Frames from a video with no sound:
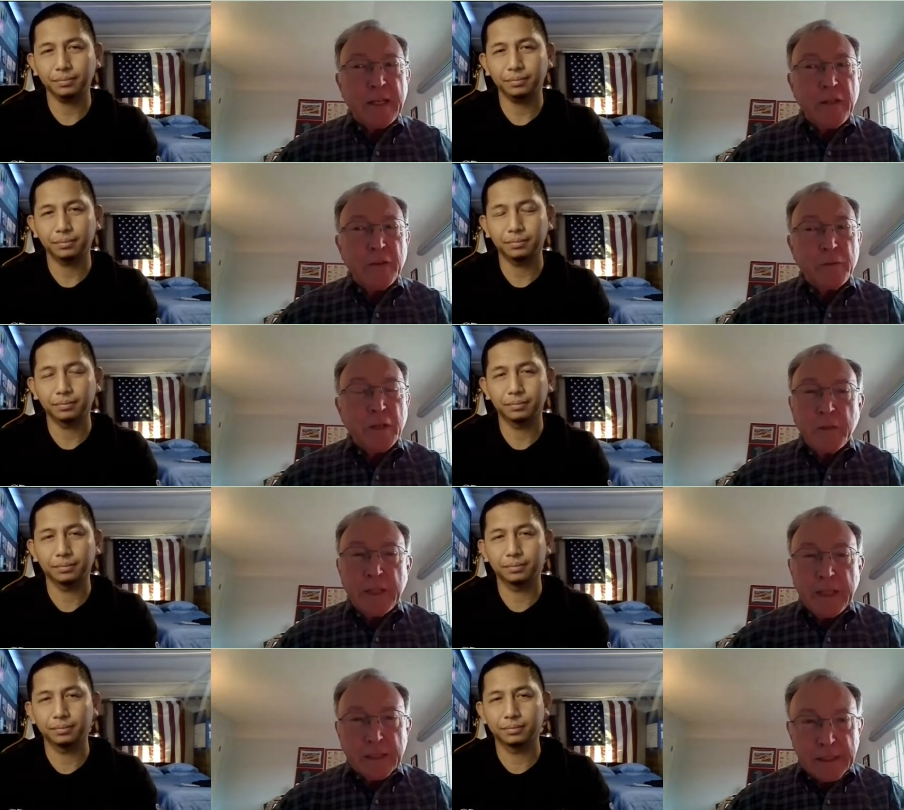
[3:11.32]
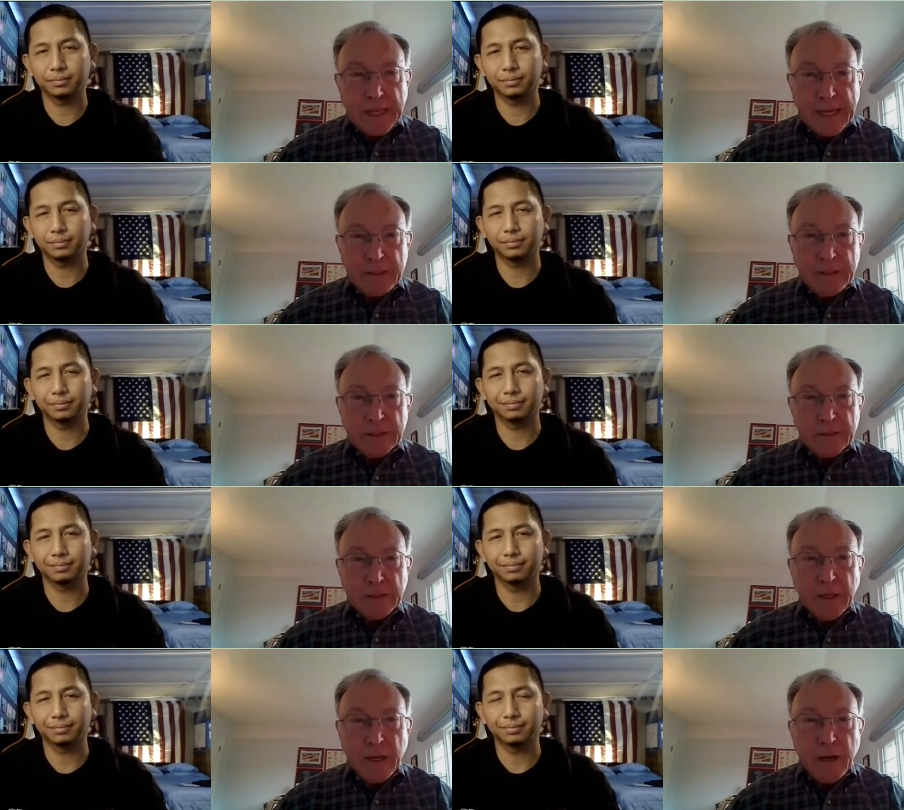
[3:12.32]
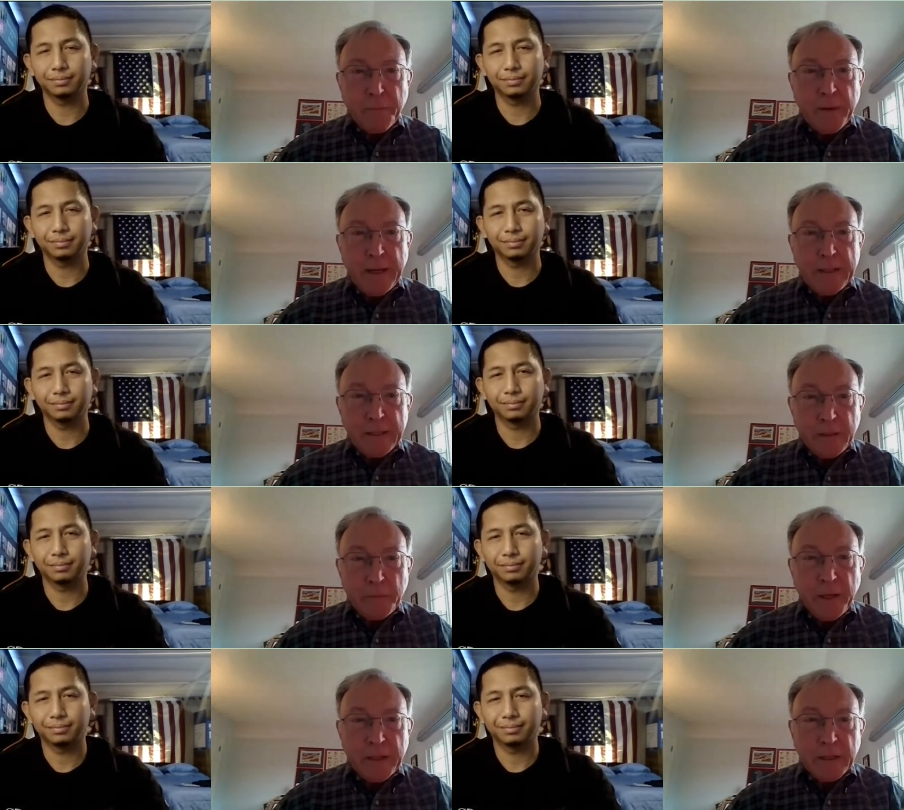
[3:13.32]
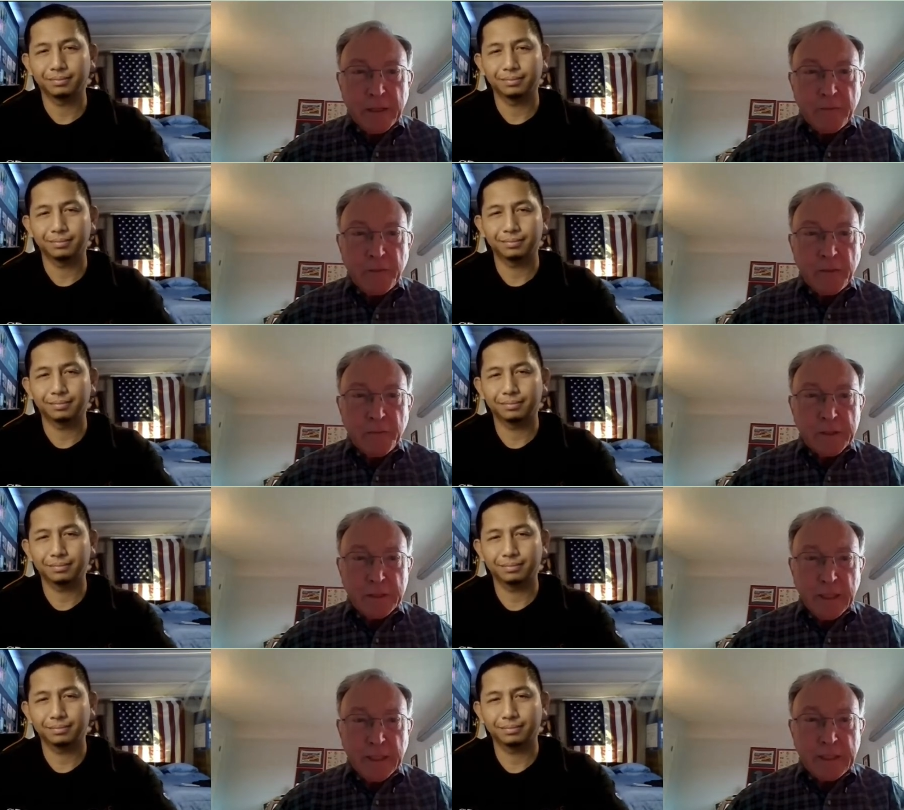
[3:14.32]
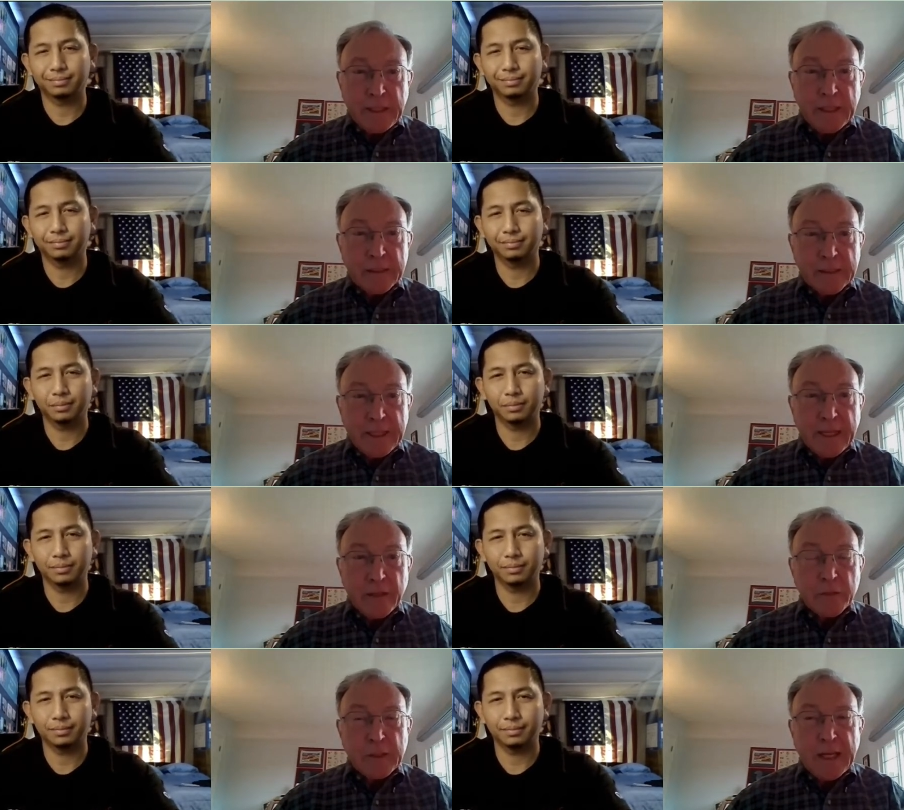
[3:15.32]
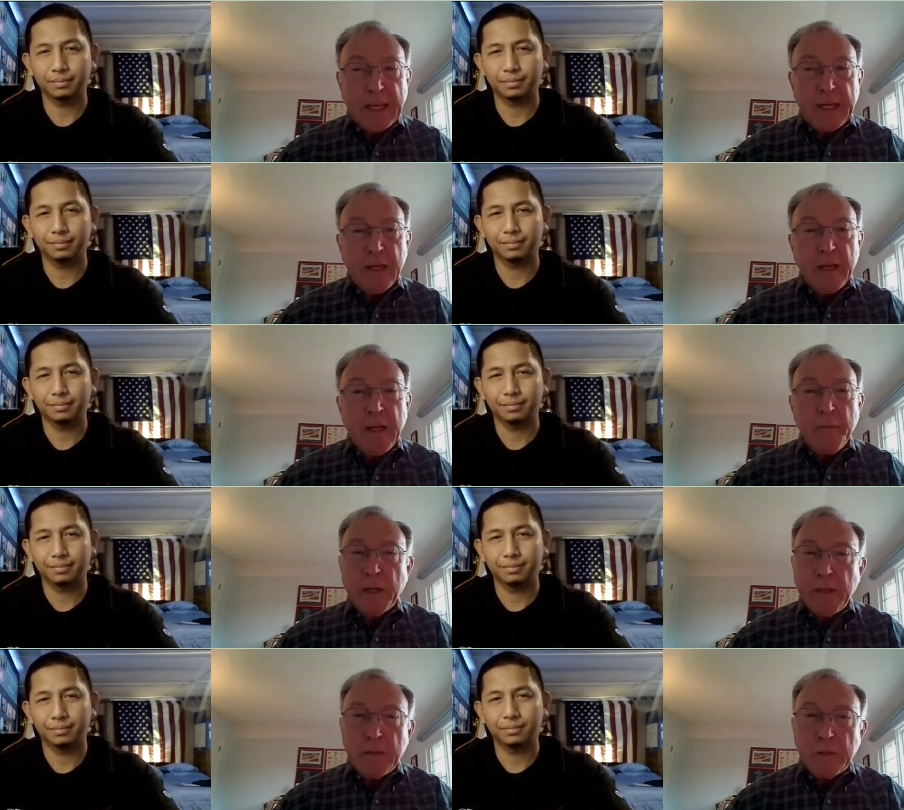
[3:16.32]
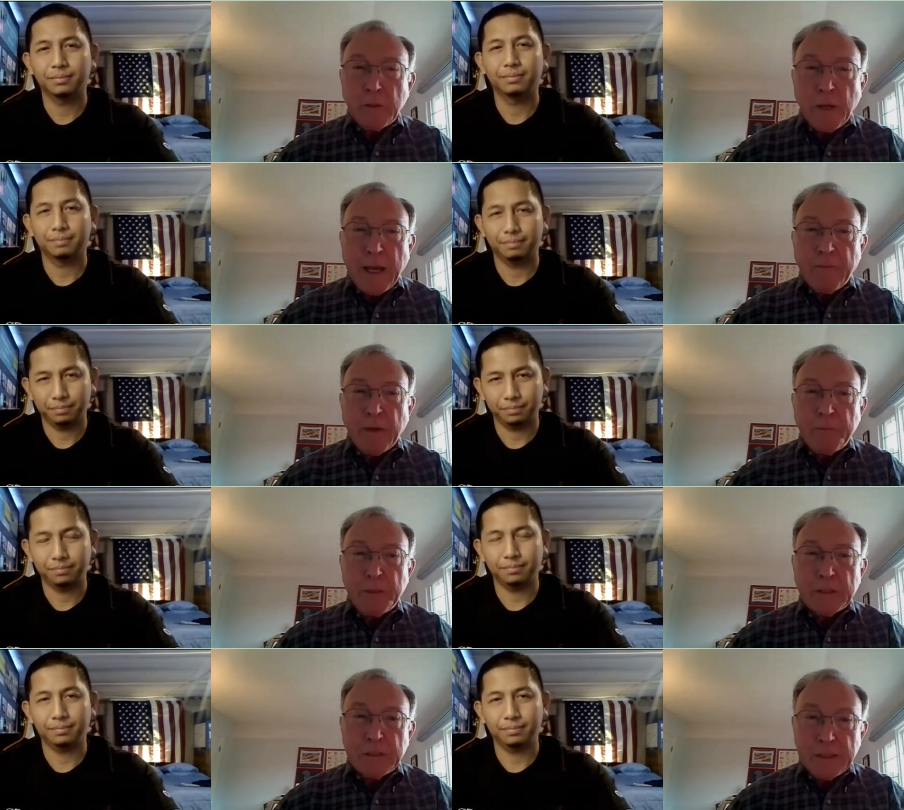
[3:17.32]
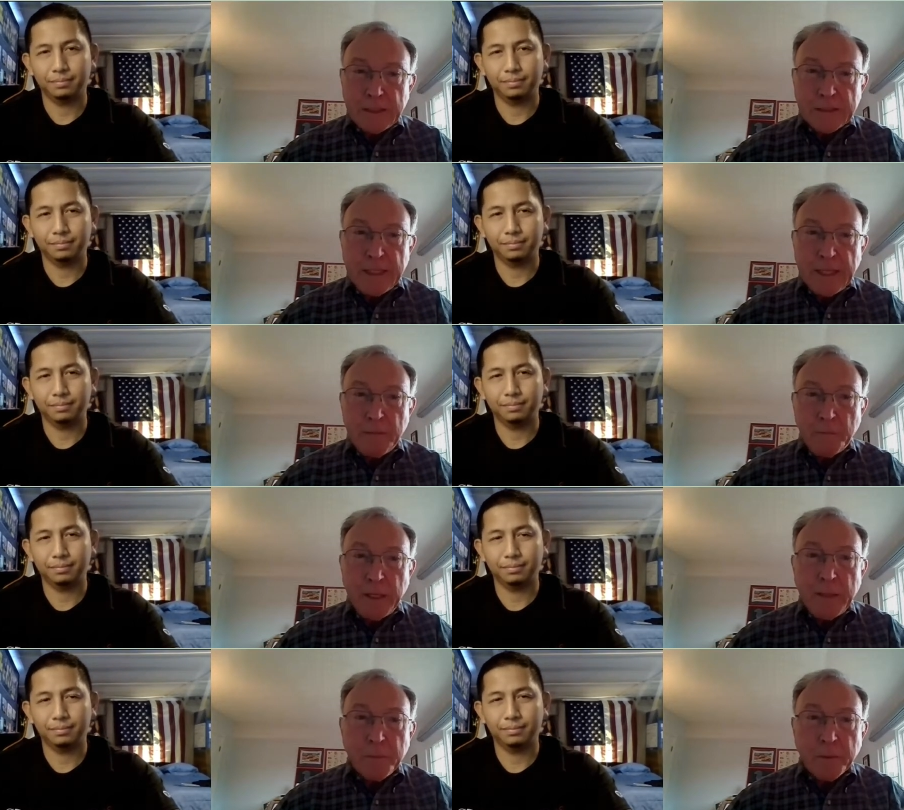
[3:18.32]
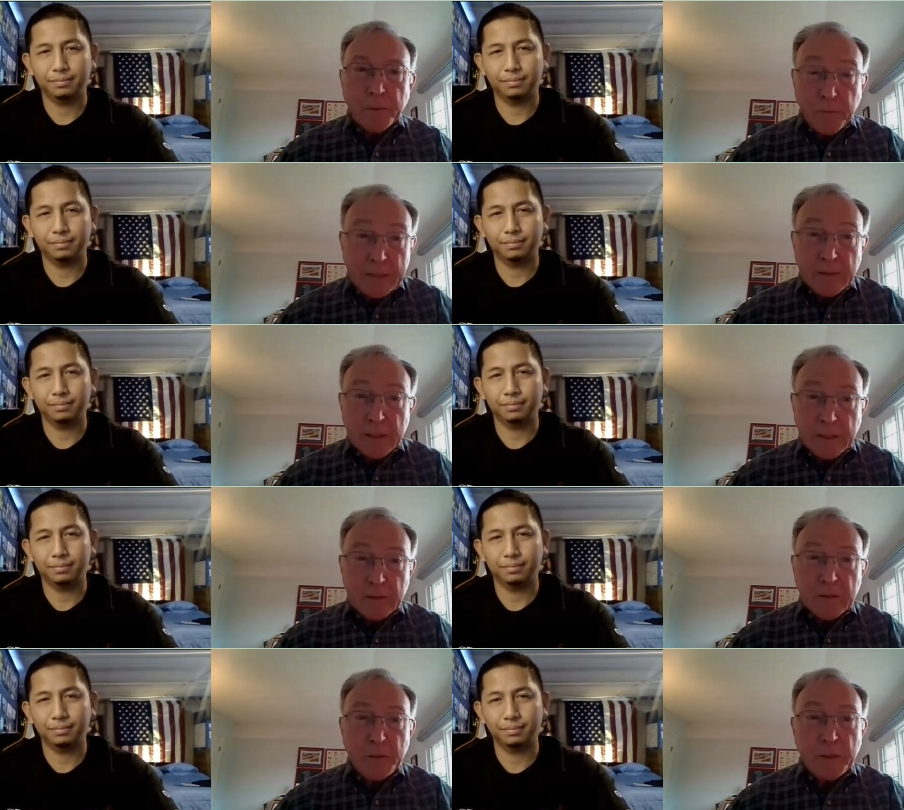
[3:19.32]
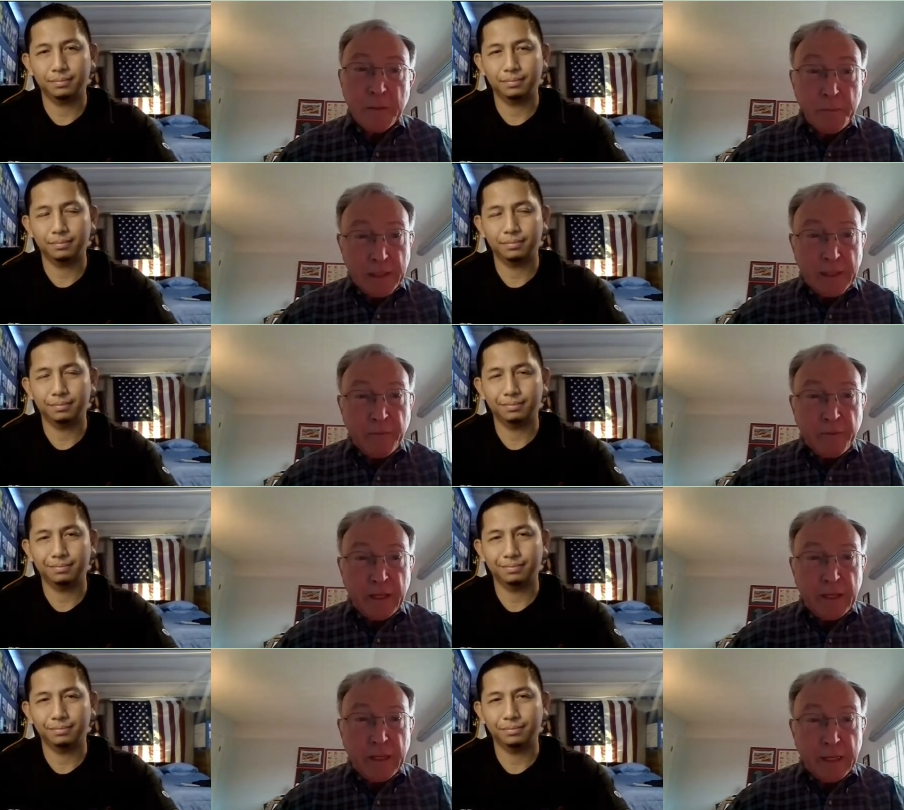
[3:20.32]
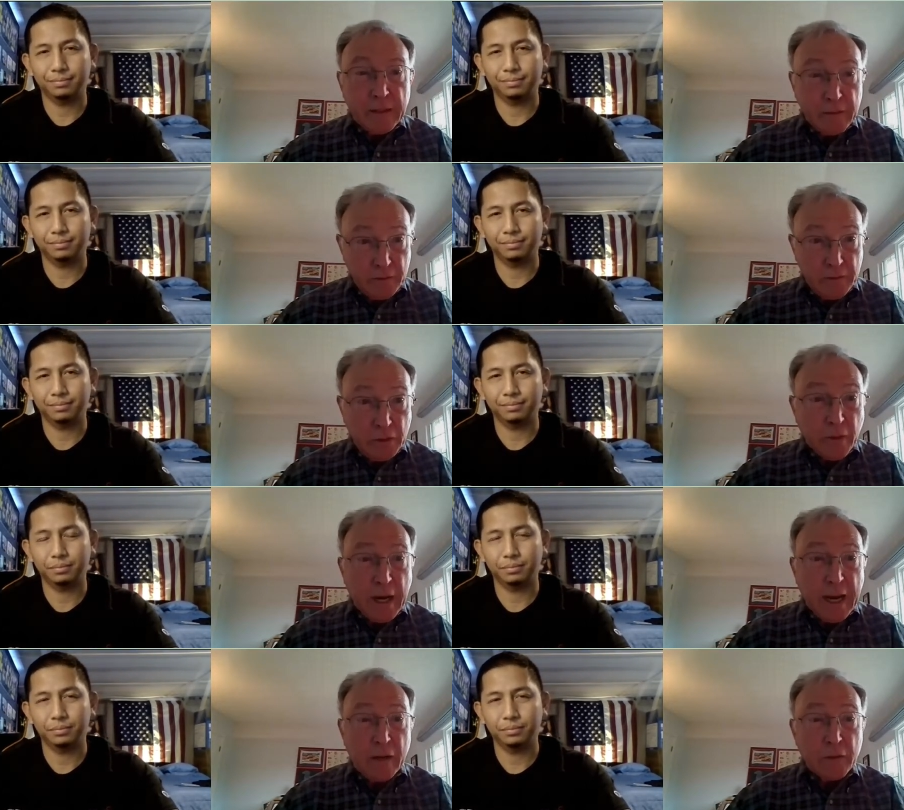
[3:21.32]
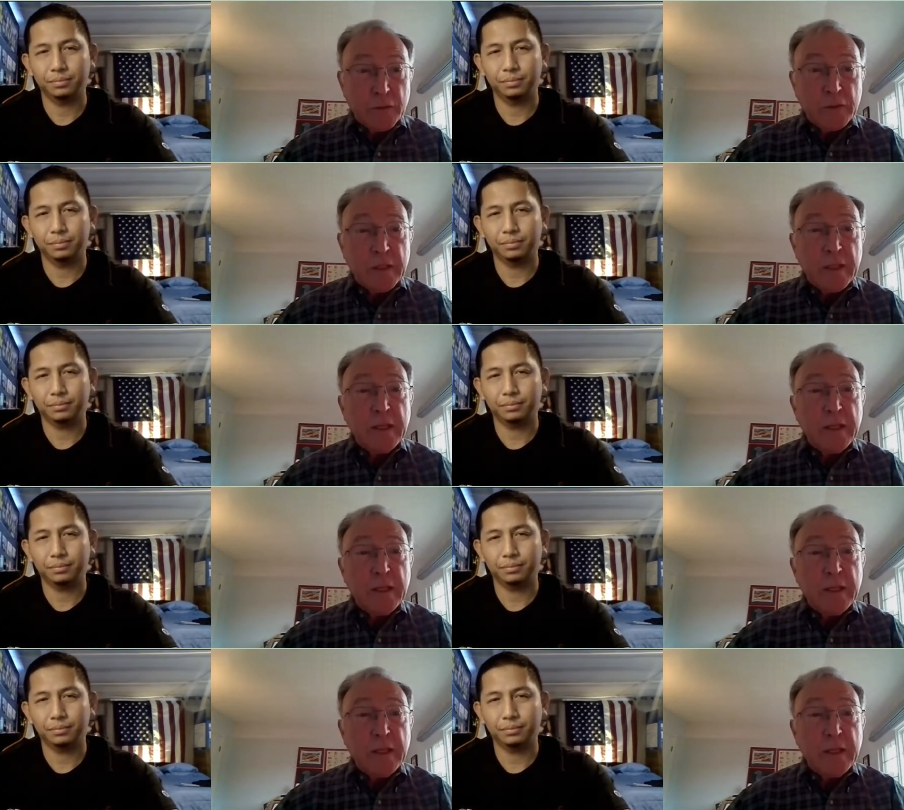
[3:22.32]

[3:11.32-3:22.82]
Speaker 1: that you don't need a license to operate an independent living facility in San Jose, but you do have up to 16 people, residents, who can be living in your house